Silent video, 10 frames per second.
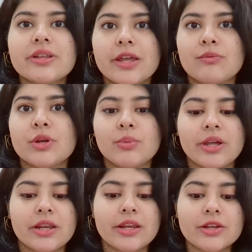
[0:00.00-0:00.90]
are
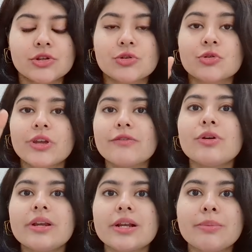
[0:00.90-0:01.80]
everywhere. To give
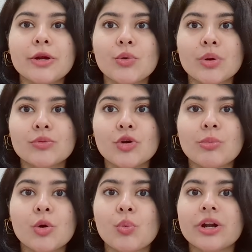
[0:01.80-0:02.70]
you a little bit overview
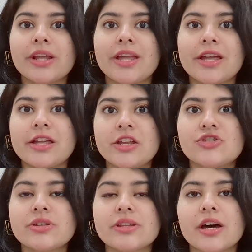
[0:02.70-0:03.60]
about what AI
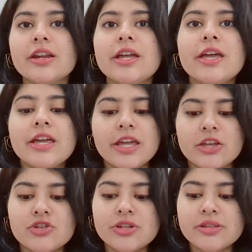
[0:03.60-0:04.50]
agents are,
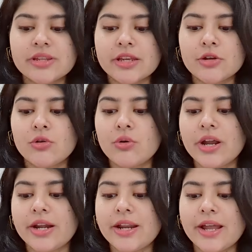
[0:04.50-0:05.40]
agents can go
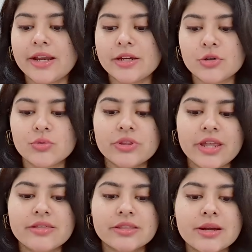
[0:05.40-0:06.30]
ahead and do
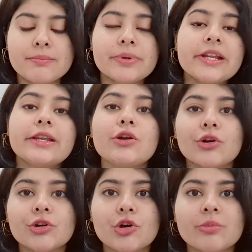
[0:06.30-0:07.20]
things completely
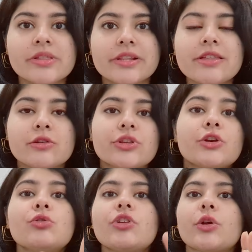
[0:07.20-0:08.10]
autonomously, so they
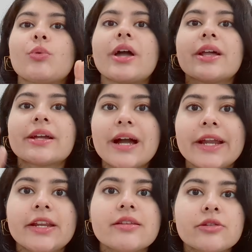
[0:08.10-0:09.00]
don't require
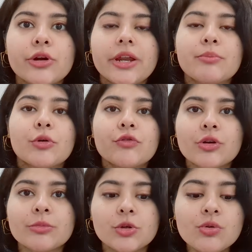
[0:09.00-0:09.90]
guidance or input
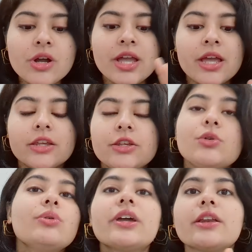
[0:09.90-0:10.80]
from you.
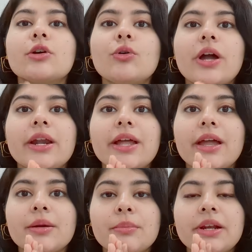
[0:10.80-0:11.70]
You can go ahead
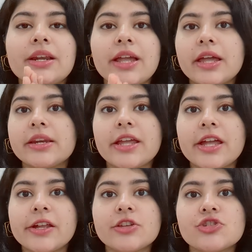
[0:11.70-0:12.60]
and build an
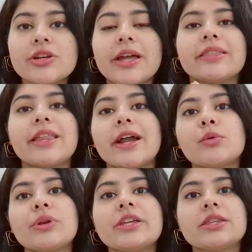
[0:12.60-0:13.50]
AI agent, and
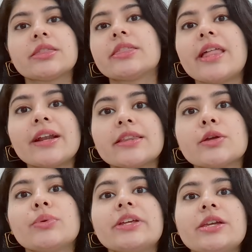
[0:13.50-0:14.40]
that
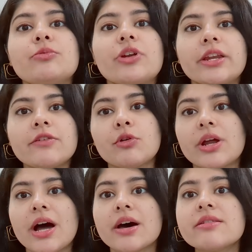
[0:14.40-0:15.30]
thing will keep running
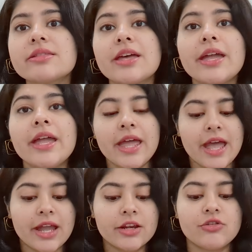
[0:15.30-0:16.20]
for hours.
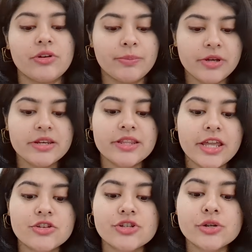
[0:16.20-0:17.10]
And Replit
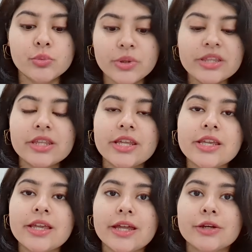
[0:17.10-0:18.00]
agent
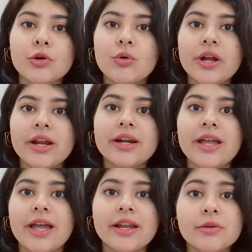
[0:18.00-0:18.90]
V3 can go
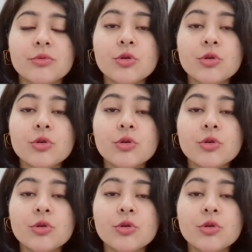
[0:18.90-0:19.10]
ahead and